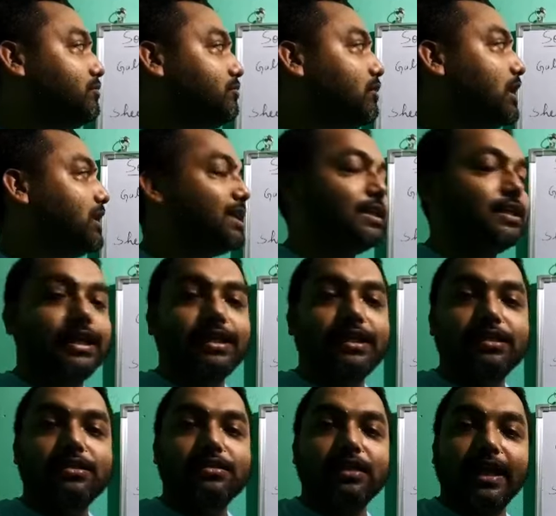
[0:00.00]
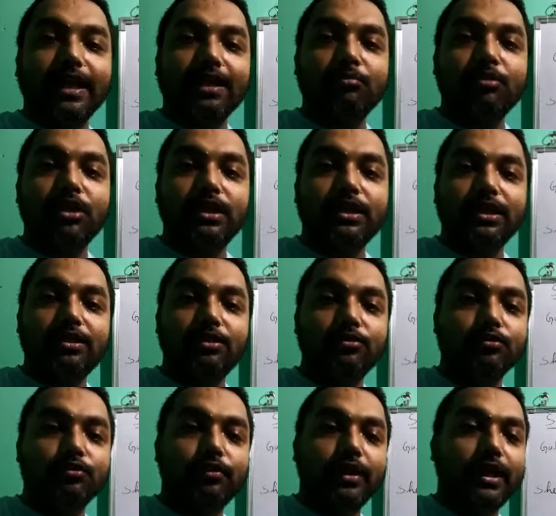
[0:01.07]
water that is accumulated due
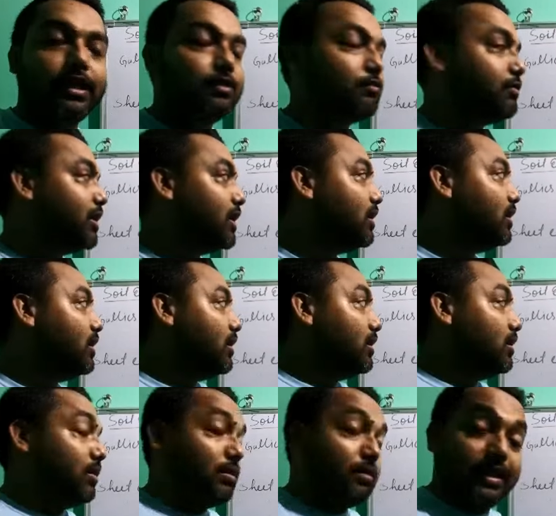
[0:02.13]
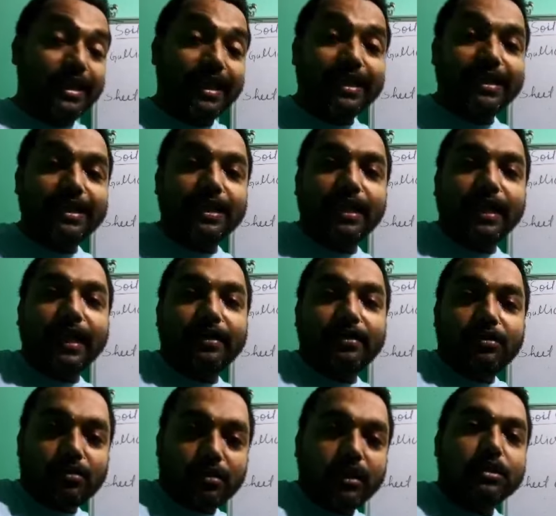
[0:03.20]
to rain will dig the
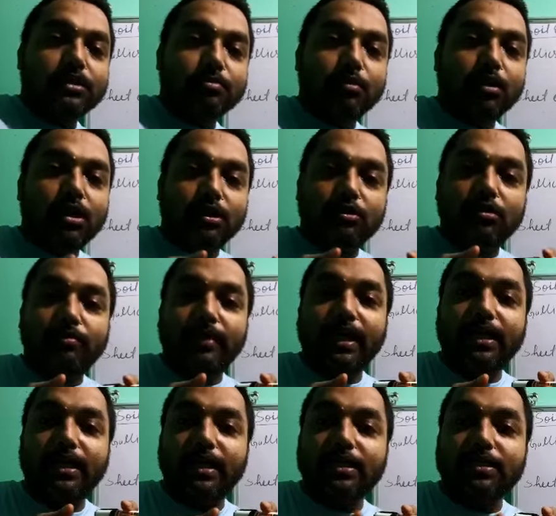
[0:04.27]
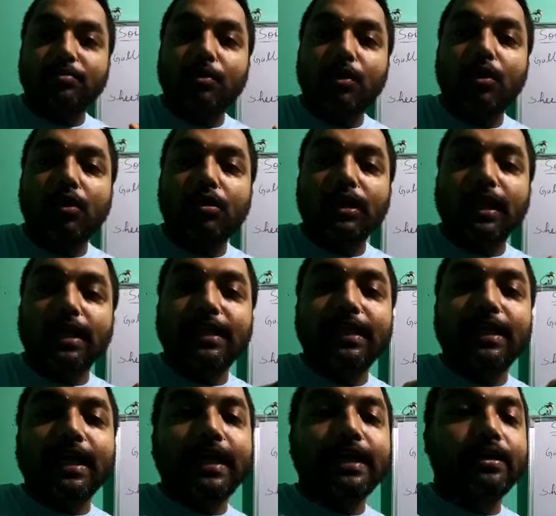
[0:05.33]
land, it will make a small
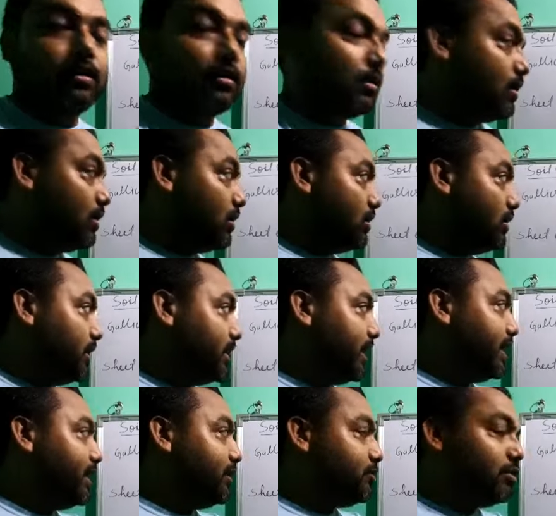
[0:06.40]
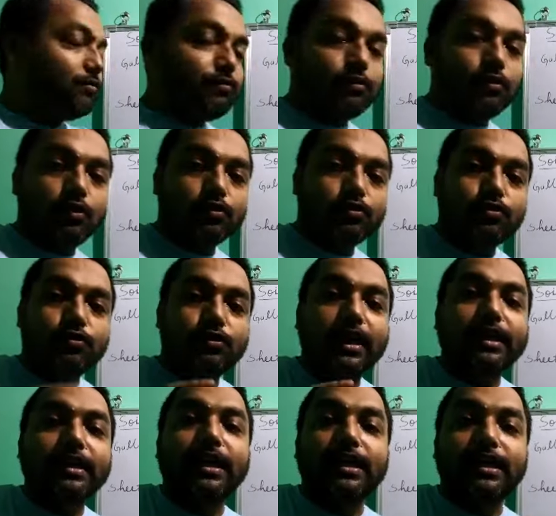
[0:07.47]
gully, like then it will flow through
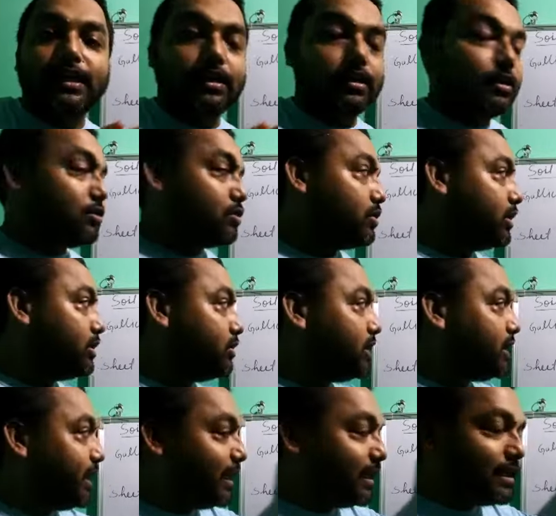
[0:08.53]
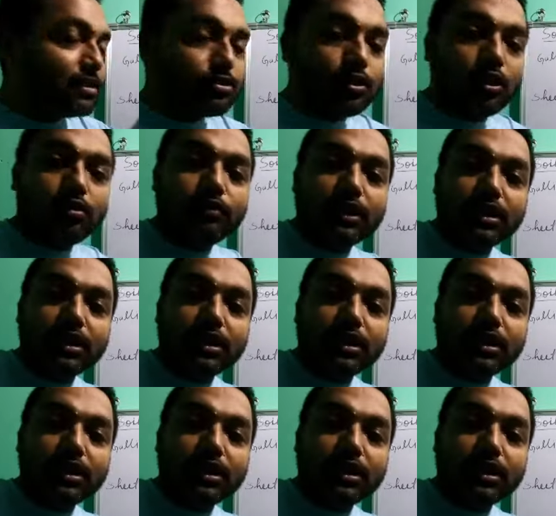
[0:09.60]
that gully. So it will take the soil,